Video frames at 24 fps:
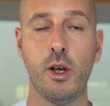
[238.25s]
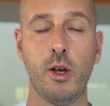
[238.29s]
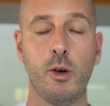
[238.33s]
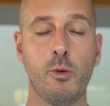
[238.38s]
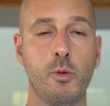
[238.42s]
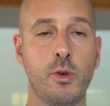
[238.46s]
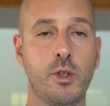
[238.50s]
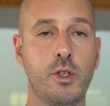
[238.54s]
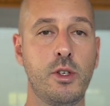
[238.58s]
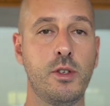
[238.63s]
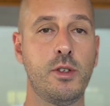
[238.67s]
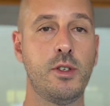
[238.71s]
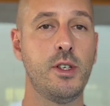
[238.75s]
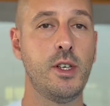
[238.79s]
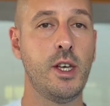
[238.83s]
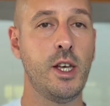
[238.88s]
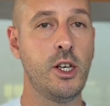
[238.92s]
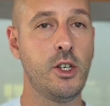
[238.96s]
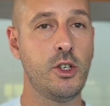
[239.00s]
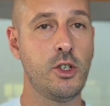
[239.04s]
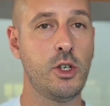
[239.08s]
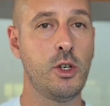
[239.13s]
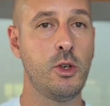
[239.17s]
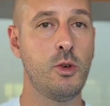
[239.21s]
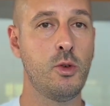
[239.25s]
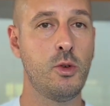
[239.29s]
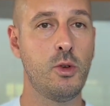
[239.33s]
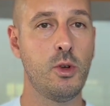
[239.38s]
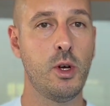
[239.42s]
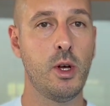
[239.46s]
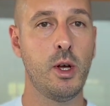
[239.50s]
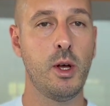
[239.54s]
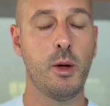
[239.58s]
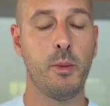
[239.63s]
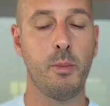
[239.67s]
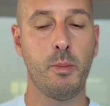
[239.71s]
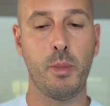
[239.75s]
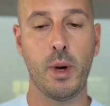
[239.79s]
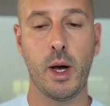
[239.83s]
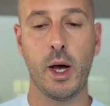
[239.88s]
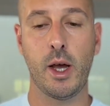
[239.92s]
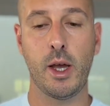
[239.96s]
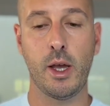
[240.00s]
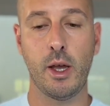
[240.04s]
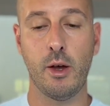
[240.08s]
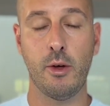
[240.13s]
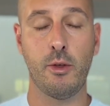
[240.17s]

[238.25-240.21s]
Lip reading: which is issued by a